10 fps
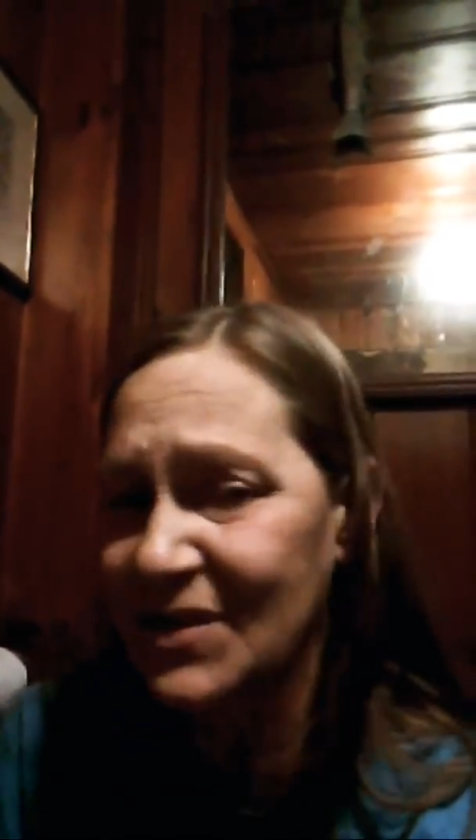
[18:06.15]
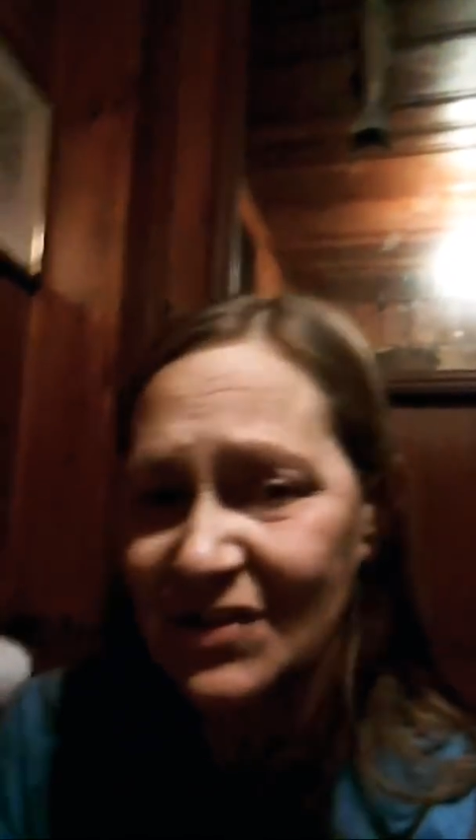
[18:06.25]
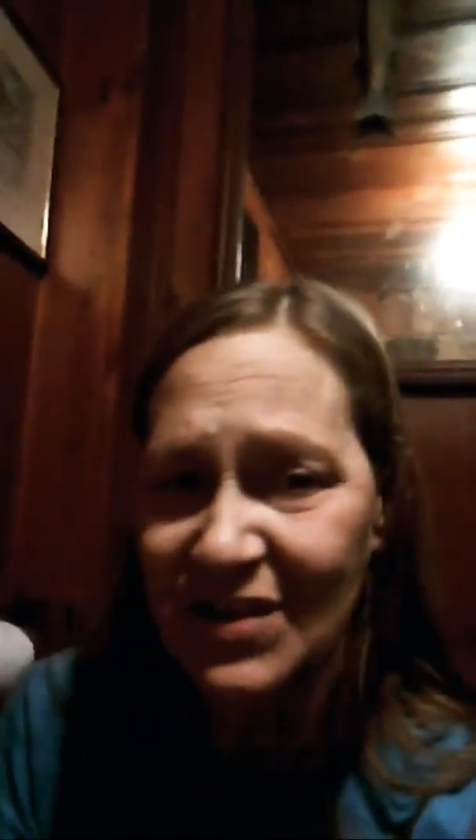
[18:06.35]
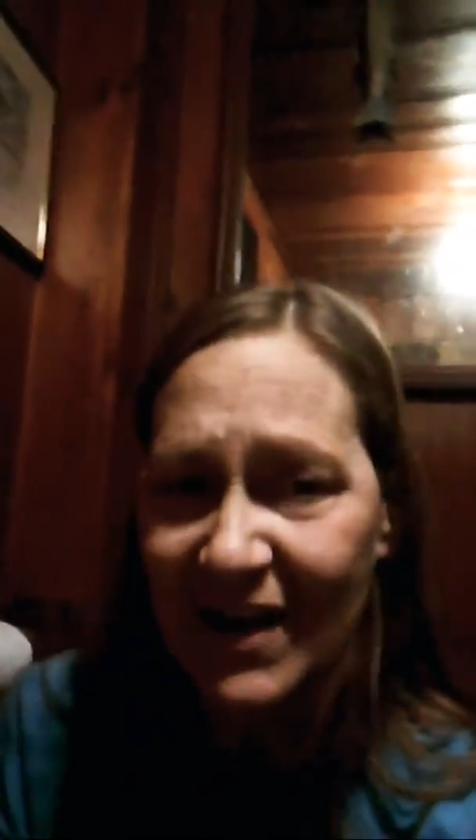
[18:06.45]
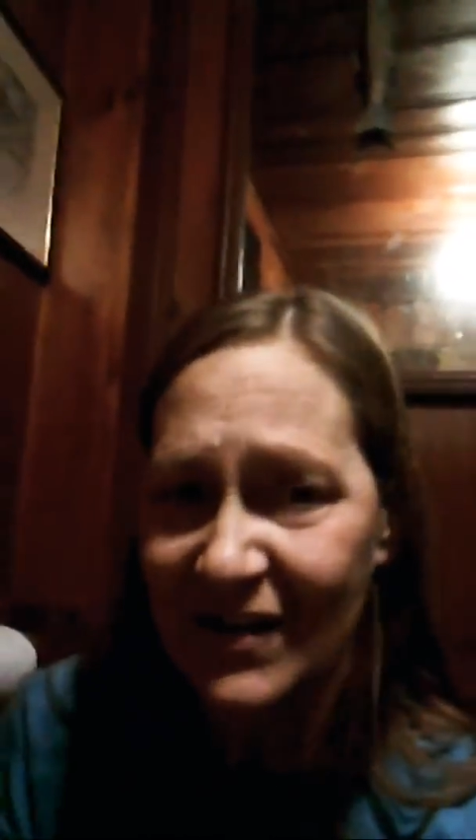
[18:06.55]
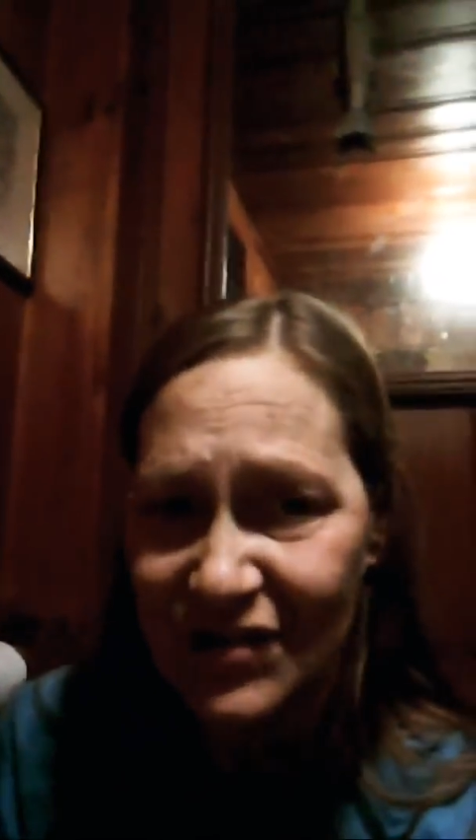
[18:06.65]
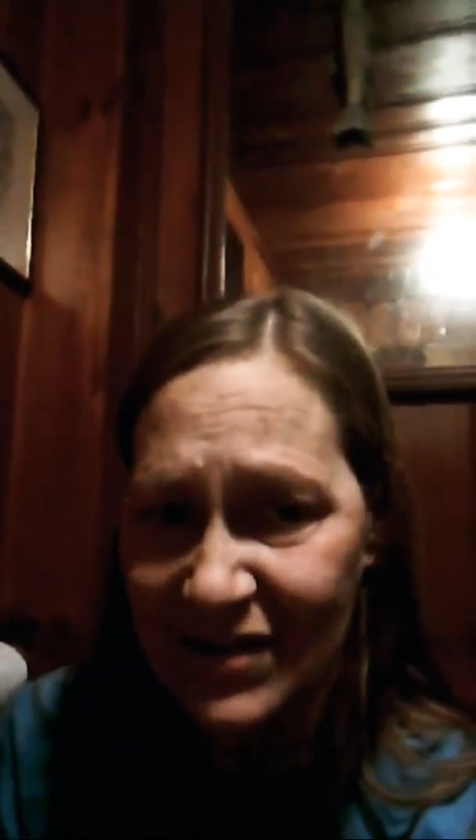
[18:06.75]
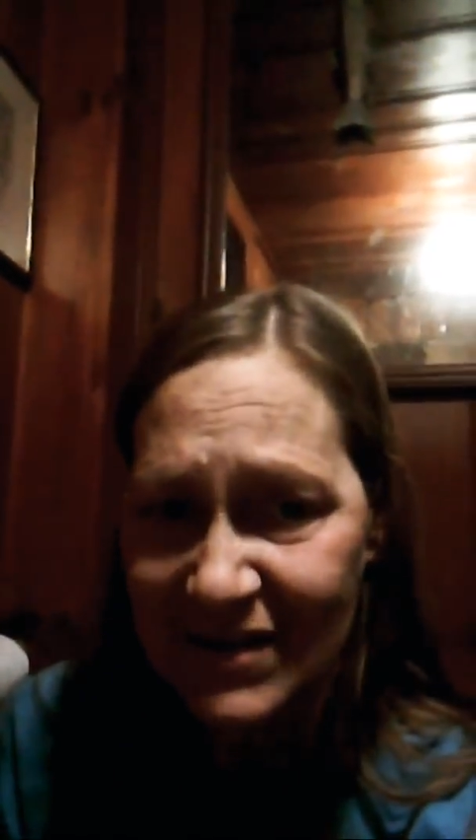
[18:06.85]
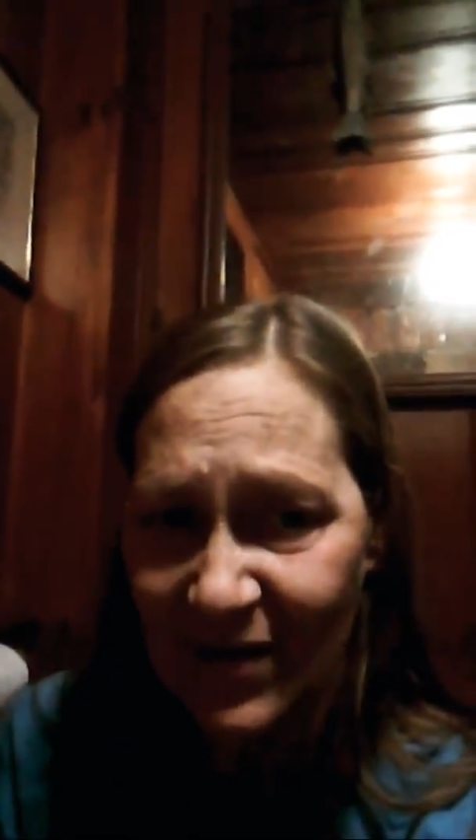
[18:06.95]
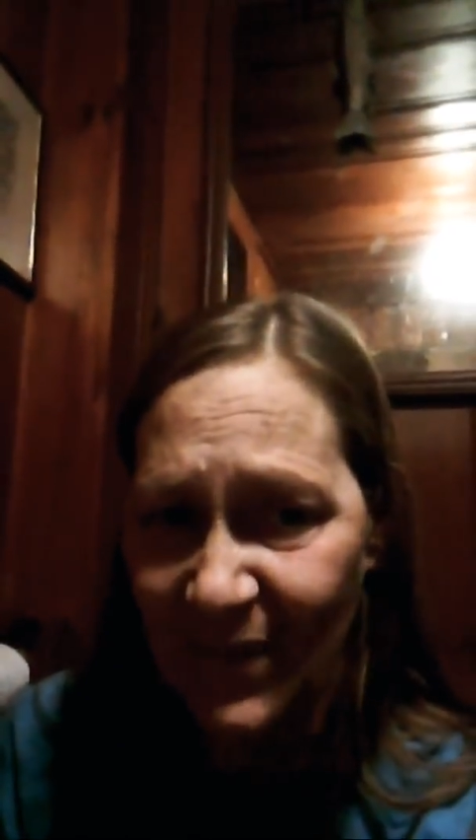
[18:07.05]
I
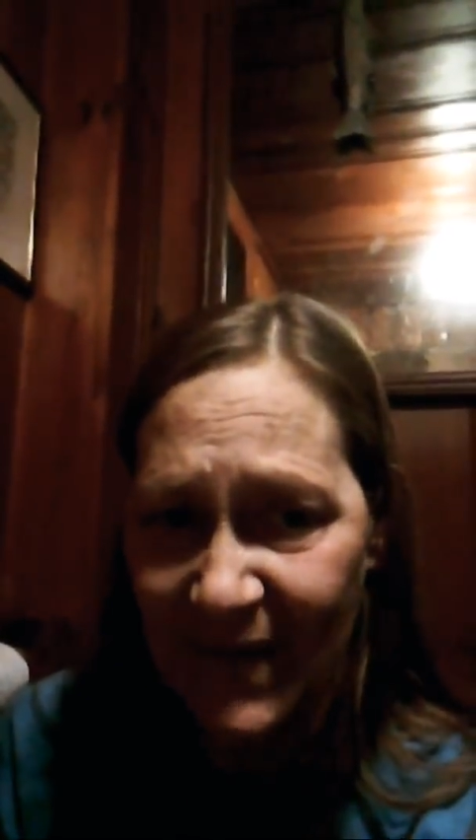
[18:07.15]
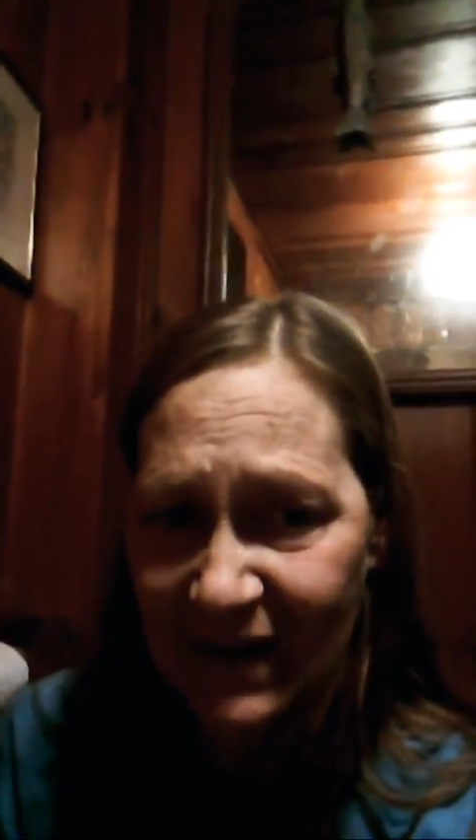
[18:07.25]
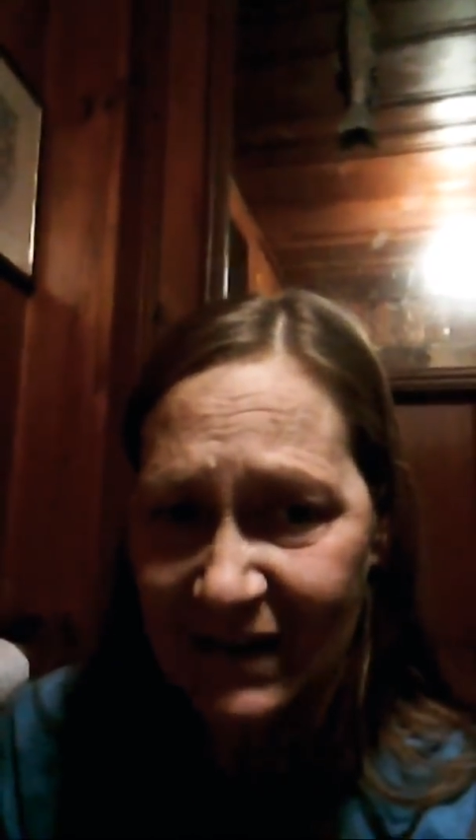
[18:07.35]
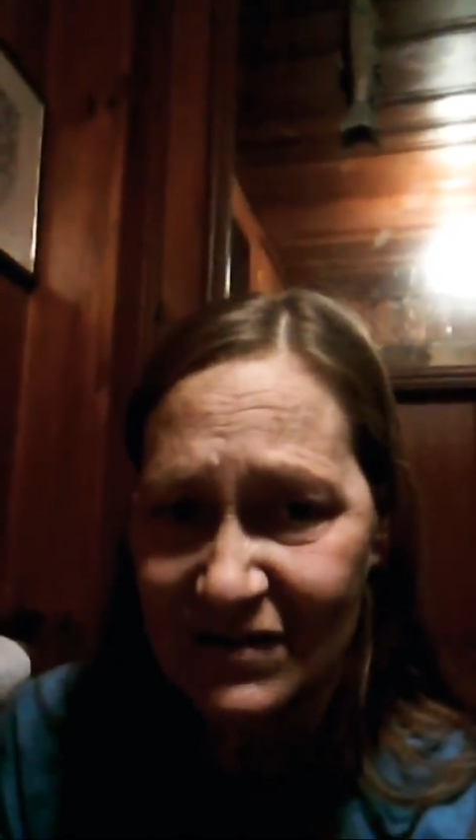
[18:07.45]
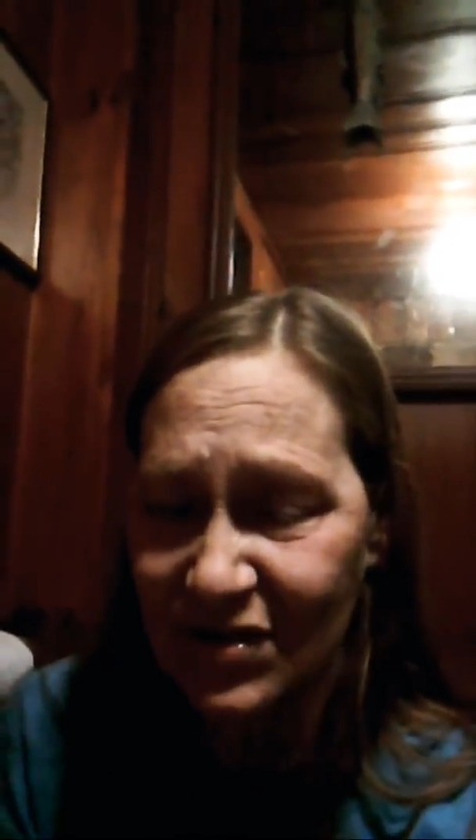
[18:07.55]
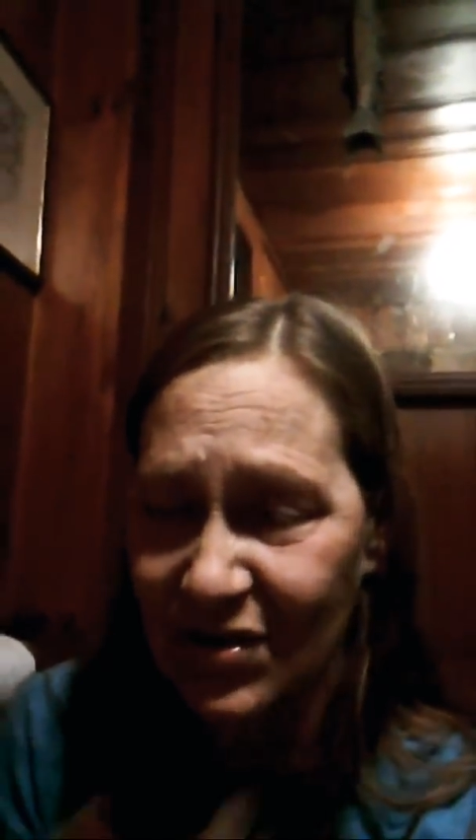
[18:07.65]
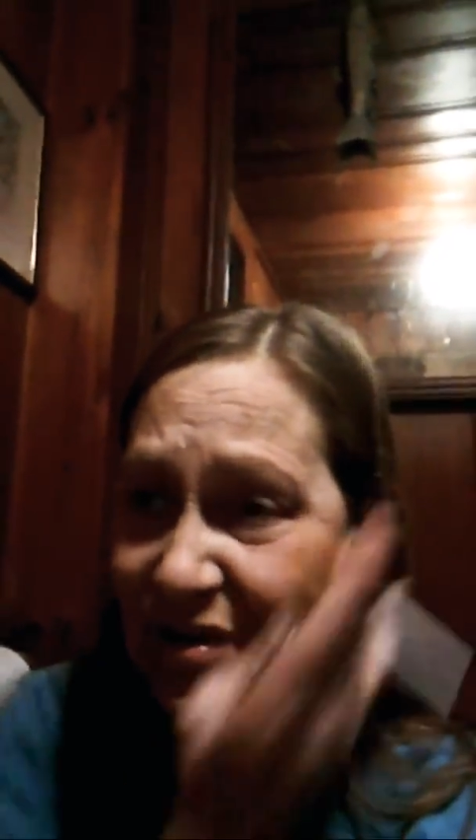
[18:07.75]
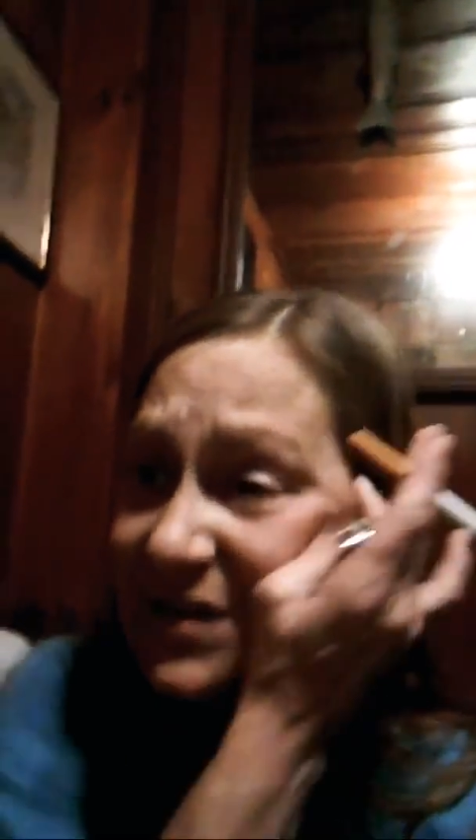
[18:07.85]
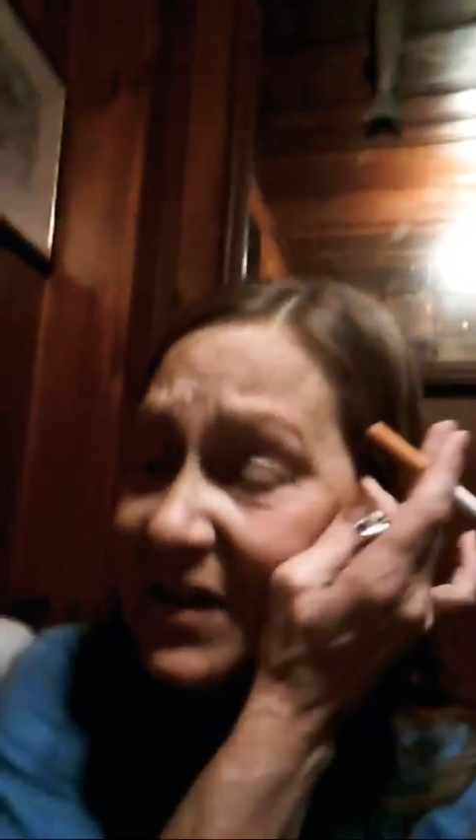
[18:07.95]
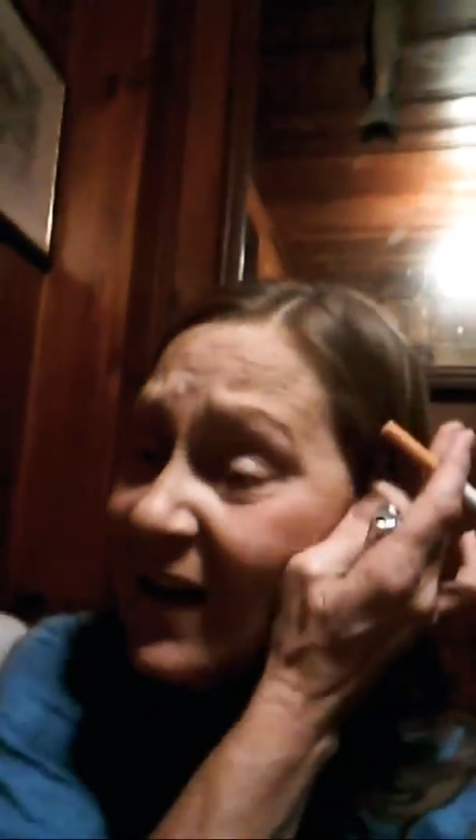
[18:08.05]
just don't think it's
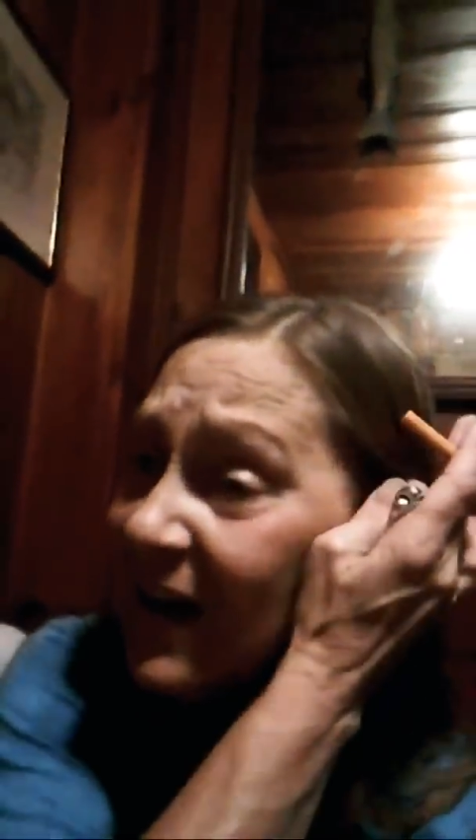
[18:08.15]
good.